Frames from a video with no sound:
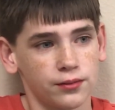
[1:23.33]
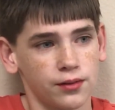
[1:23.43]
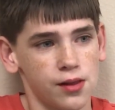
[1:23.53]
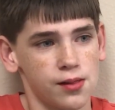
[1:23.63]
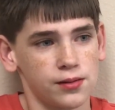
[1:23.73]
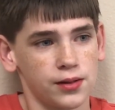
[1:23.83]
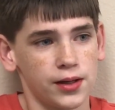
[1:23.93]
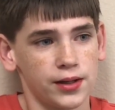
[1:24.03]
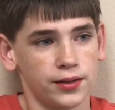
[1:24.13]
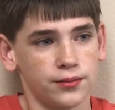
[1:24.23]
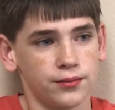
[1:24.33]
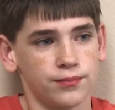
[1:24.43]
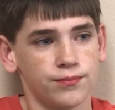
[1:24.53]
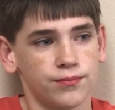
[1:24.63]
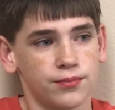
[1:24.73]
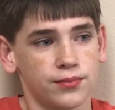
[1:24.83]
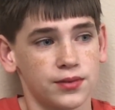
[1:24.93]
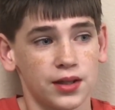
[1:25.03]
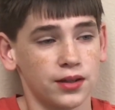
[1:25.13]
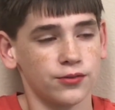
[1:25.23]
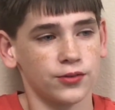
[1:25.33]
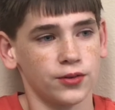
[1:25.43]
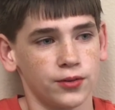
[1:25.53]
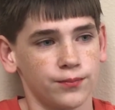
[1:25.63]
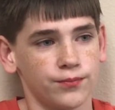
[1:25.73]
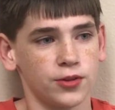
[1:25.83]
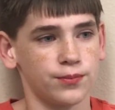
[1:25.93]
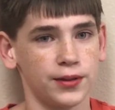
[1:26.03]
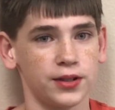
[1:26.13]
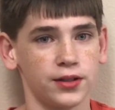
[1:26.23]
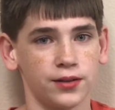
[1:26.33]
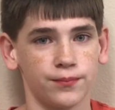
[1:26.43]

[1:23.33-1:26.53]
And thanks for just being